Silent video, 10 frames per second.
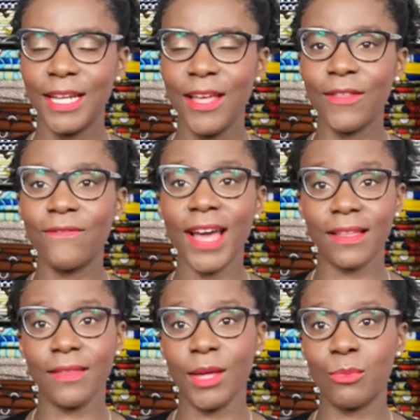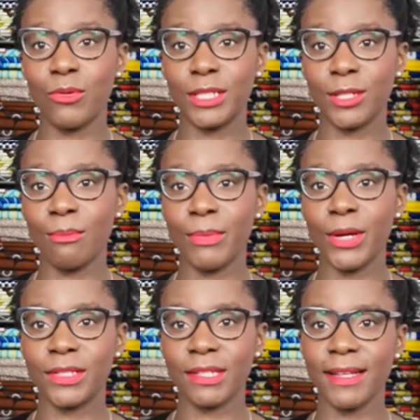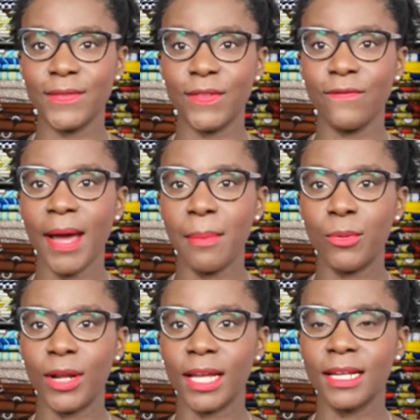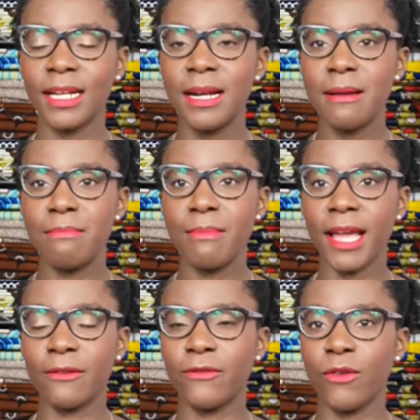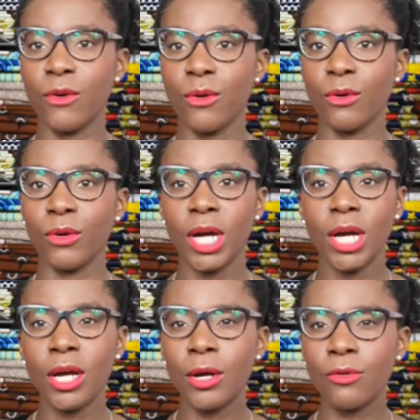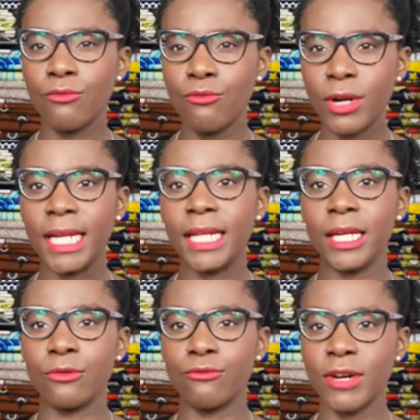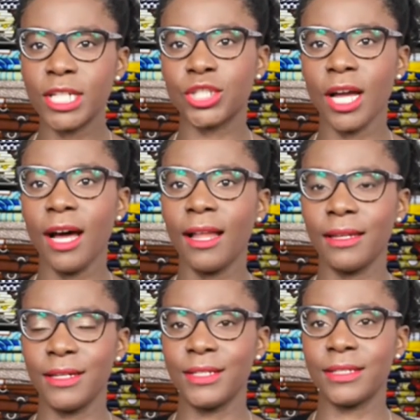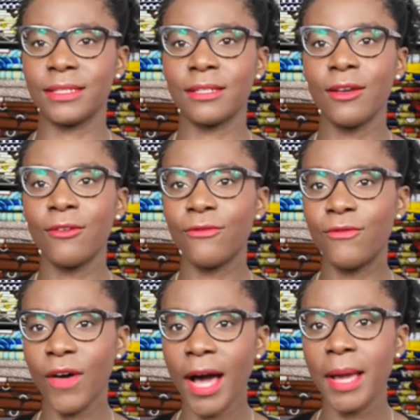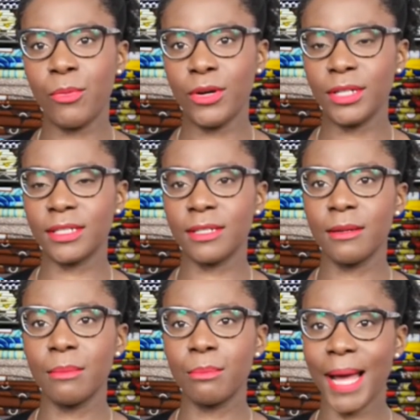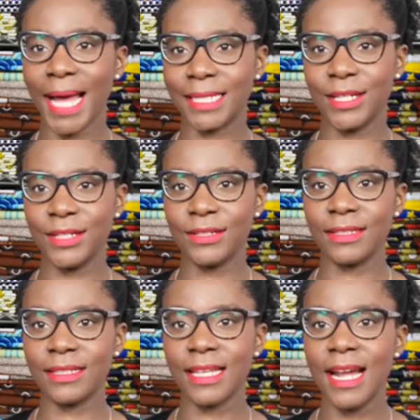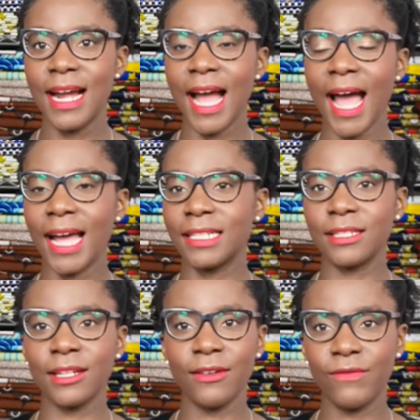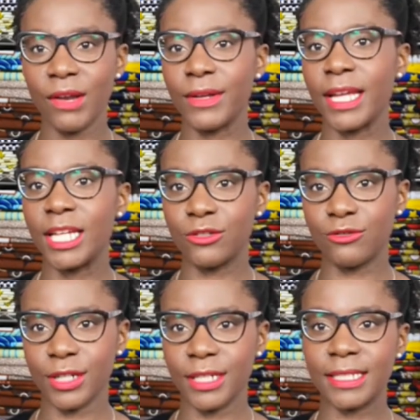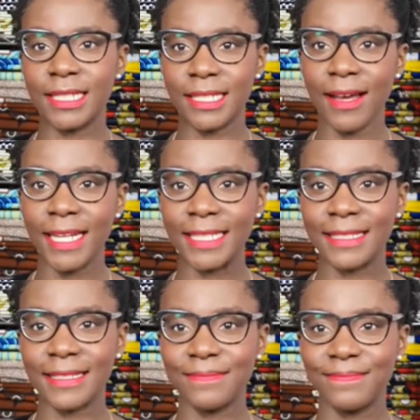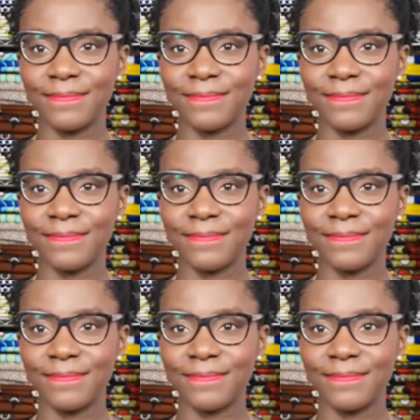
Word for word: The fact that they are printed on both sides of the fabric make for really rich colours, vibrant patterns and very intricate designs.